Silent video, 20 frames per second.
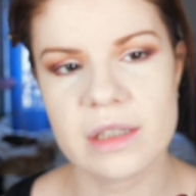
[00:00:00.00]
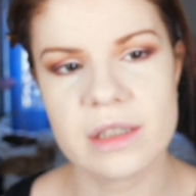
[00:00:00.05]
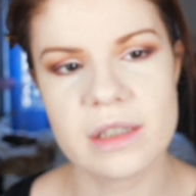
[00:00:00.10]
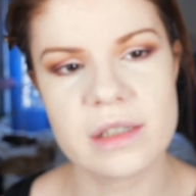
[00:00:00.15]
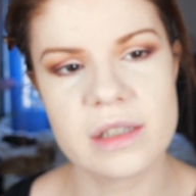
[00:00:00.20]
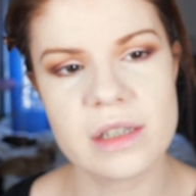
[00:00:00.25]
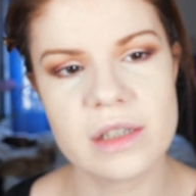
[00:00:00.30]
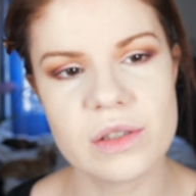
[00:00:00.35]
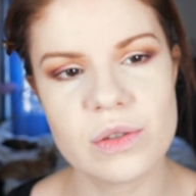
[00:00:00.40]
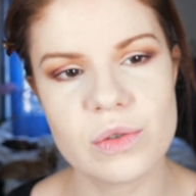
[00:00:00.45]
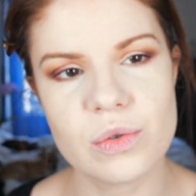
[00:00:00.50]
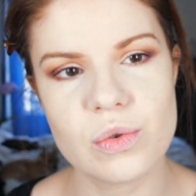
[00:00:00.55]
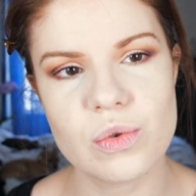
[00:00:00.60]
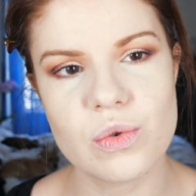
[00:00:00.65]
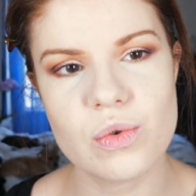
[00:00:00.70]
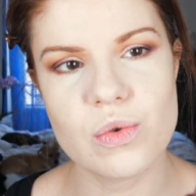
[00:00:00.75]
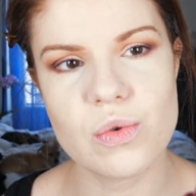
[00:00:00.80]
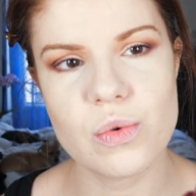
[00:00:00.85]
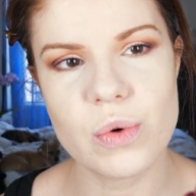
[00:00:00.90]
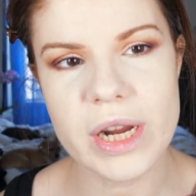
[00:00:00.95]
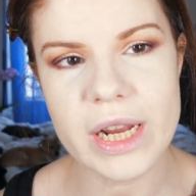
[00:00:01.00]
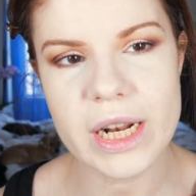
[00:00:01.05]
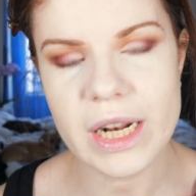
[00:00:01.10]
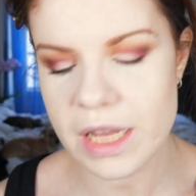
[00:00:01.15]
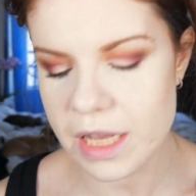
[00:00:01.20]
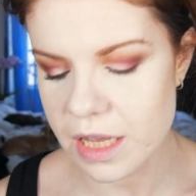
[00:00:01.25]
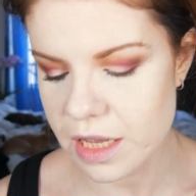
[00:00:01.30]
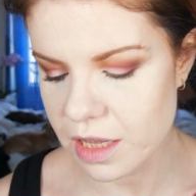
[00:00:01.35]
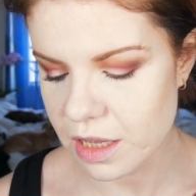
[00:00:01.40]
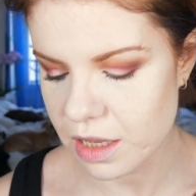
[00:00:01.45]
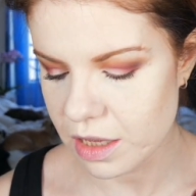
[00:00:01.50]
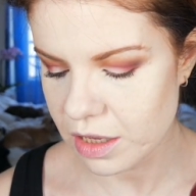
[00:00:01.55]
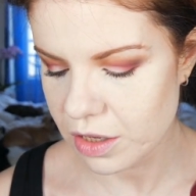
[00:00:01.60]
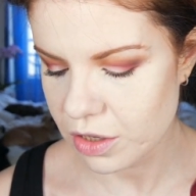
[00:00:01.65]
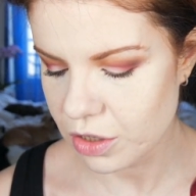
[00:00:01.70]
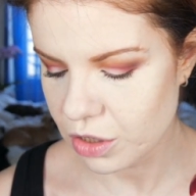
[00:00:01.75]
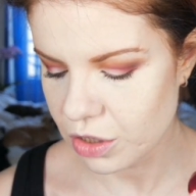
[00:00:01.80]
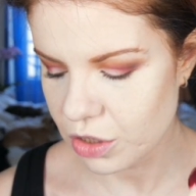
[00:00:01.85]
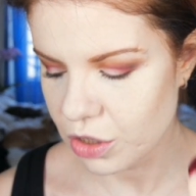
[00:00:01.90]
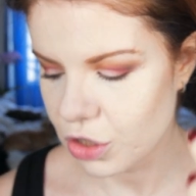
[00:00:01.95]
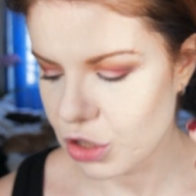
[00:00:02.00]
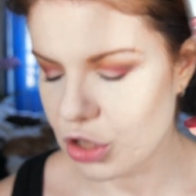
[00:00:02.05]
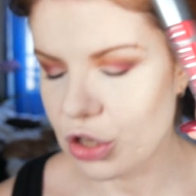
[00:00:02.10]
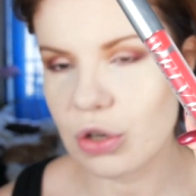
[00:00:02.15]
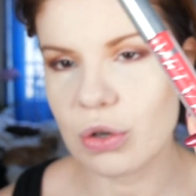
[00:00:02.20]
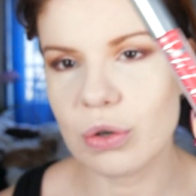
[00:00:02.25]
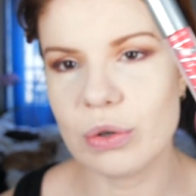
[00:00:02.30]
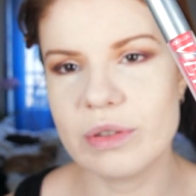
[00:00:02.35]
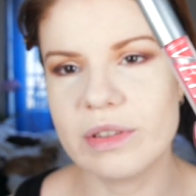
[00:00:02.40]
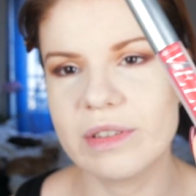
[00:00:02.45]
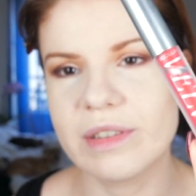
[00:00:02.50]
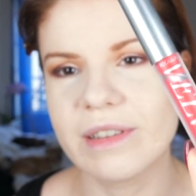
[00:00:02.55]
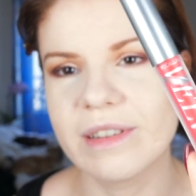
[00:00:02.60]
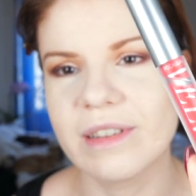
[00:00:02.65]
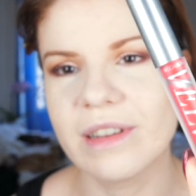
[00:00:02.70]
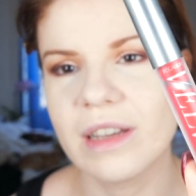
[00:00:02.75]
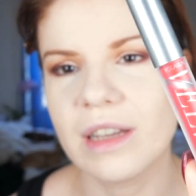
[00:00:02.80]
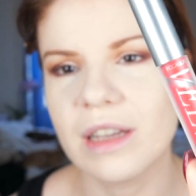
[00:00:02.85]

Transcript: This is really cute.